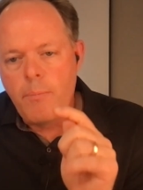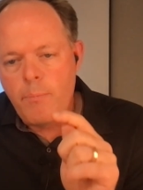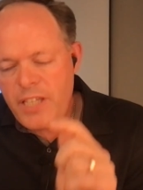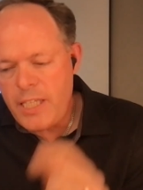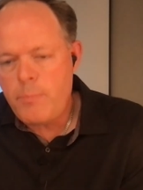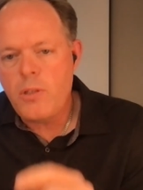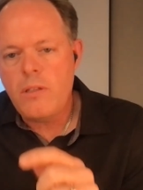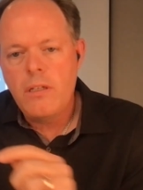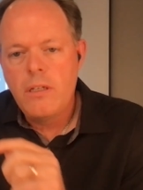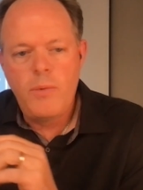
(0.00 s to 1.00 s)

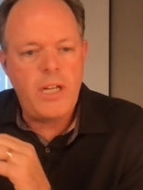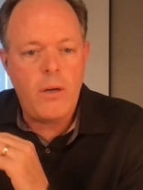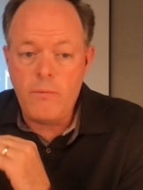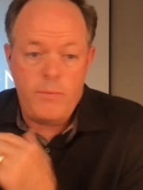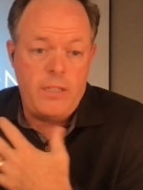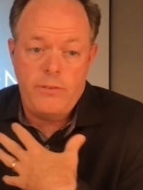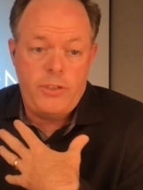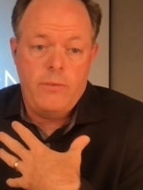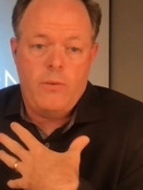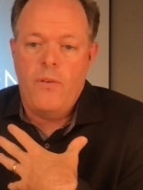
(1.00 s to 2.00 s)
People, we don't
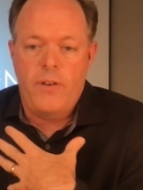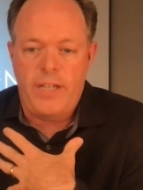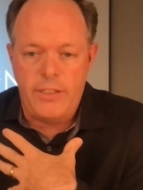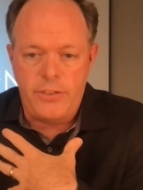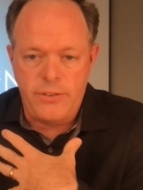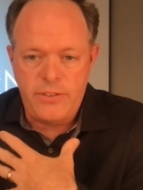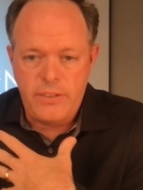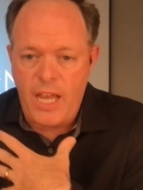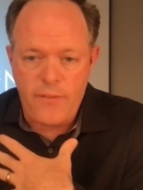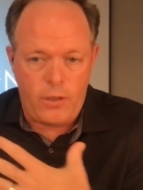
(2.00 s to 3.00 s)
do overdentures
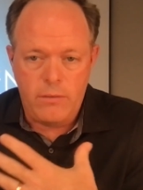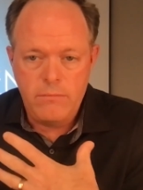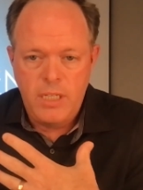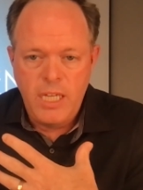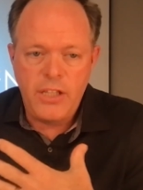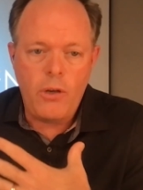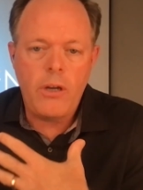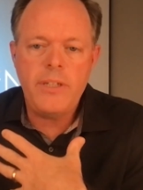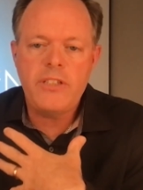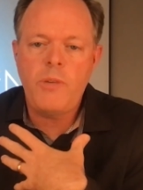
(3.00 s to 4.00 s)
ever. And the only
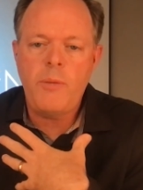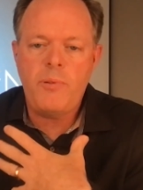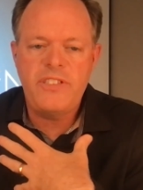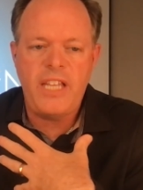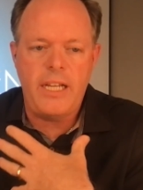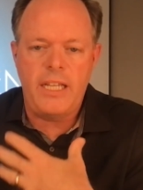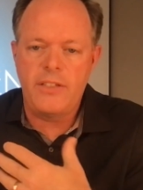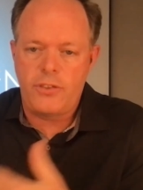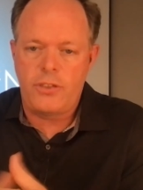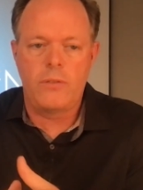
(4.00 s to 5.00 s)
reason we present it
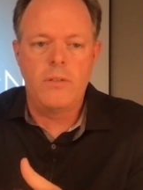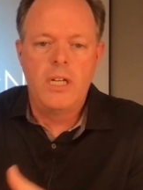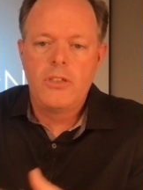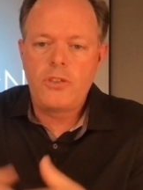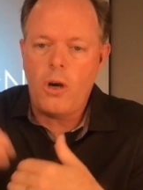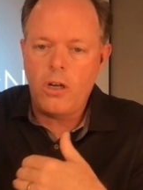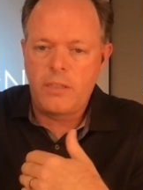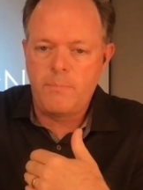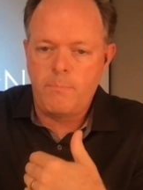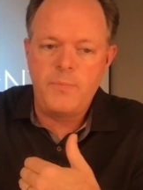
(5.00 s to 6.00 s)
is to talk
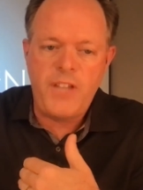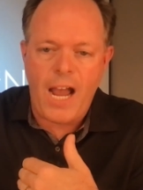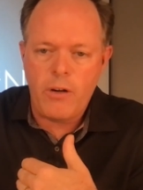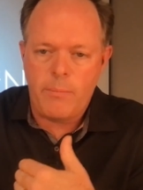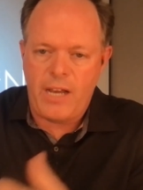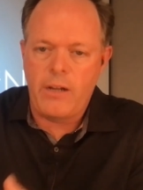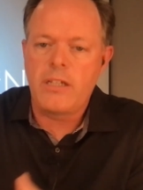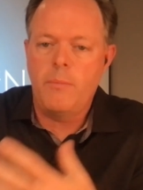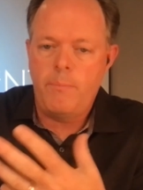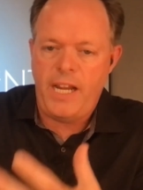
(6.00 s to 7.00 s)
down about it
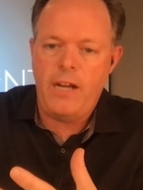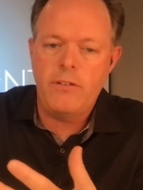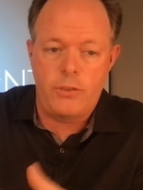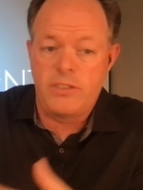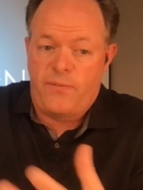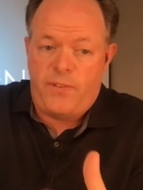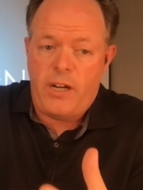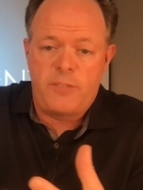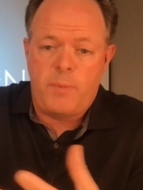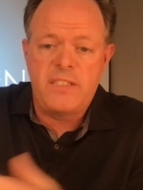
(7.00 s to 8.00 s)
it's a very
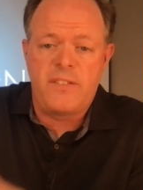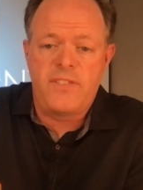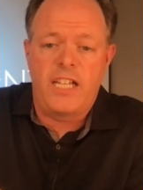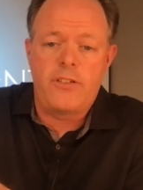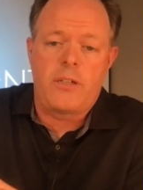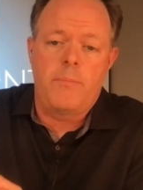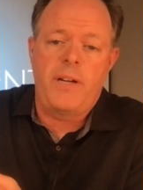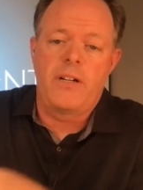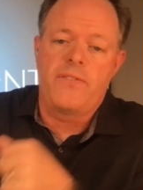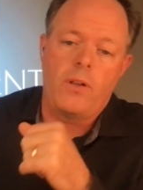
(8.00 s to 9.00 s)
expensive denture
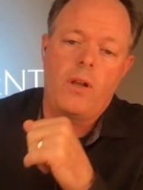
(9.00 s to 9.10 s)
compared to full